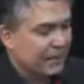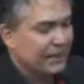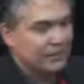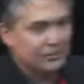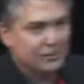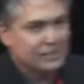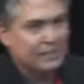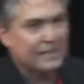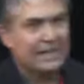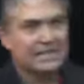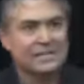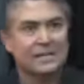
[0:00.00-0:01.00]
You can also
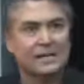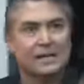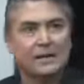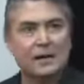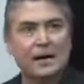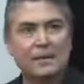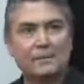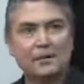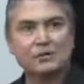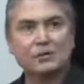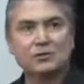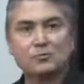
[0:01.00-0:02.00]
get
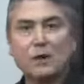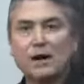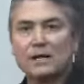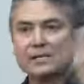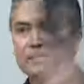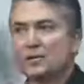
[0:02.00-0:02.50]
wireless